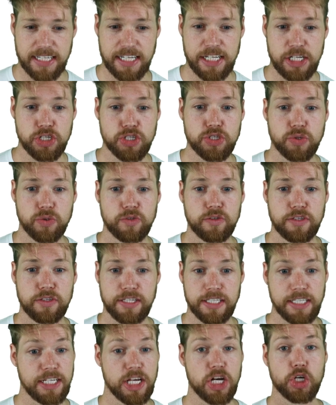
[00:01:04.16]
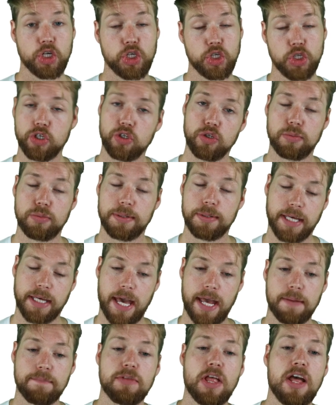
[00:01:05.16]
into the cube,
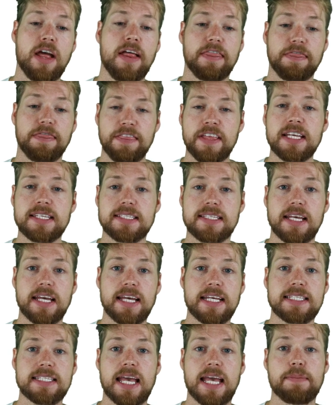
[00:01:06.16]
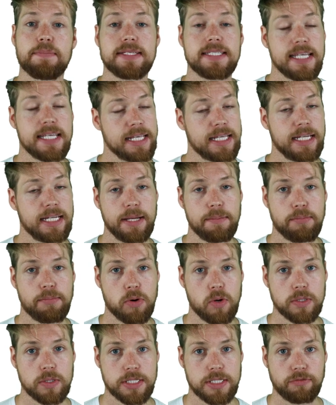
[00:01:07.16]
okay? This is a particularly
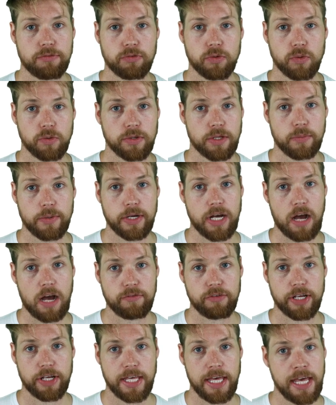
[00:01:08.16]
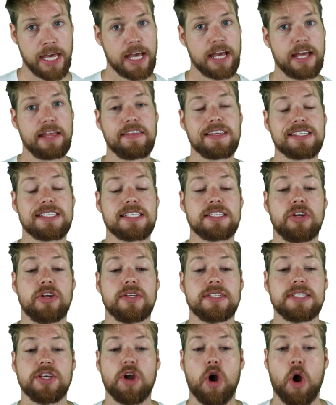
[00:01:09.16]
important rule that we're covering here. This is
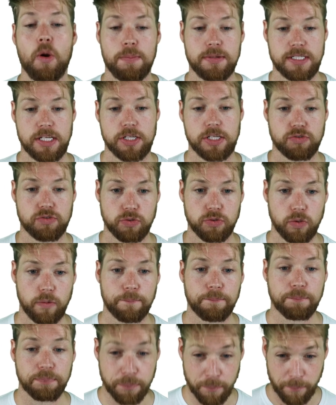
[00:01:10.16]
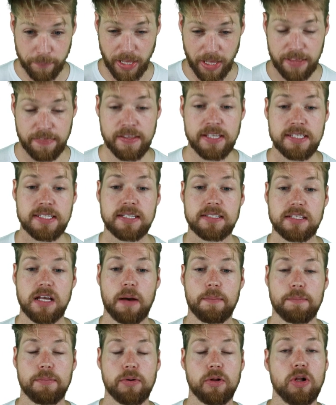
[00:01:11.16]
known as the opposites rule. In this
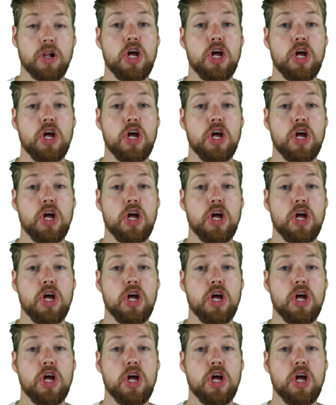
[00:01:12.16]
example,